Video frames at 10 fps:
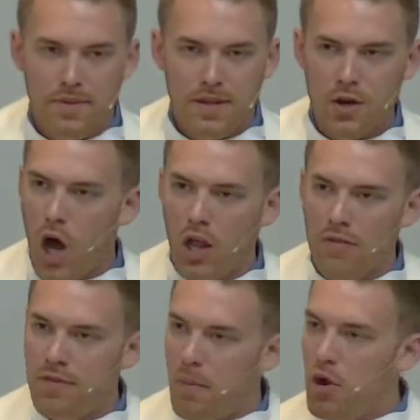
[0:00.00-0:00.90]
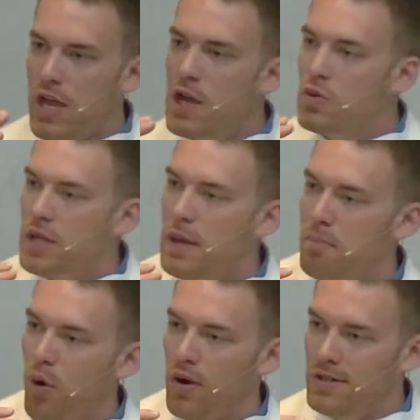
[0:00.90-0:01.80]
And all of them are equally
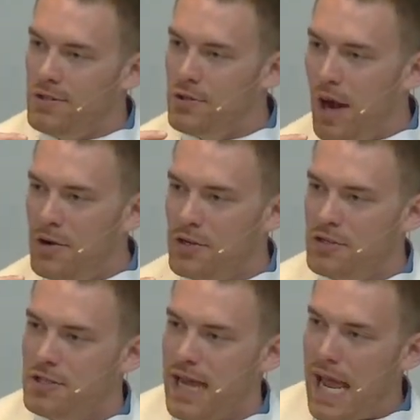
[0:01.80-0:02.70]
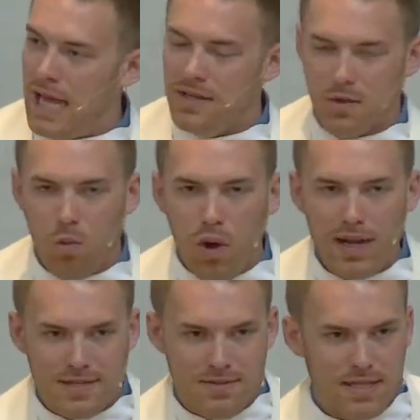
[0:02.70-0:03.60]
important to understand
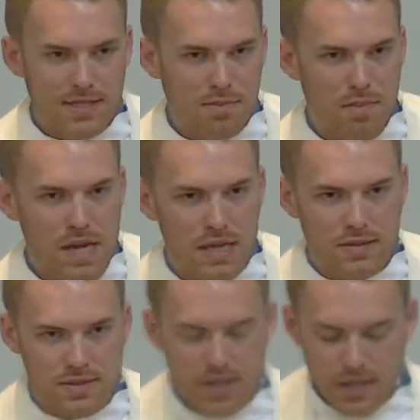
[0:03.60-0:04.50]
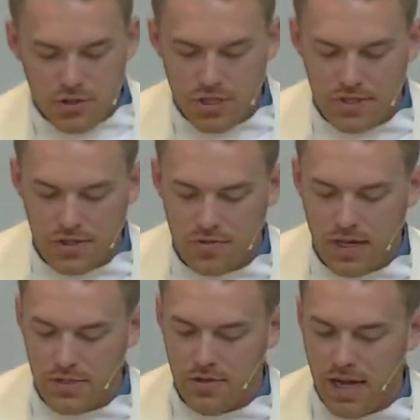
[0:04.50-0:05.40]
what this means, Jesus'
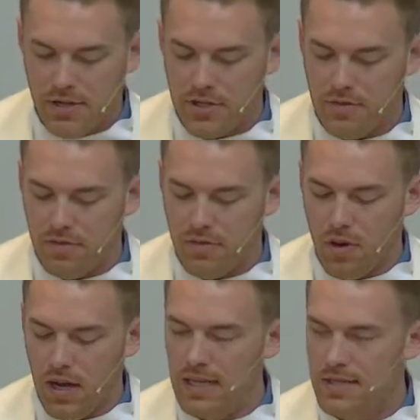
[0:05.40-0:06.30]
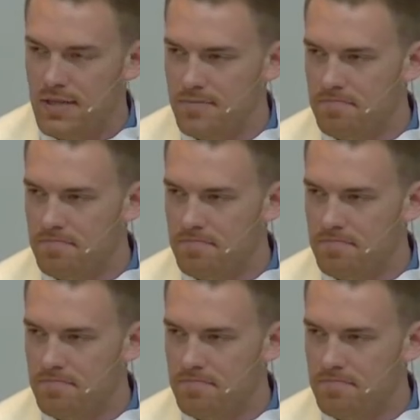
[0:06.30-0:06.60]
resurrection for us.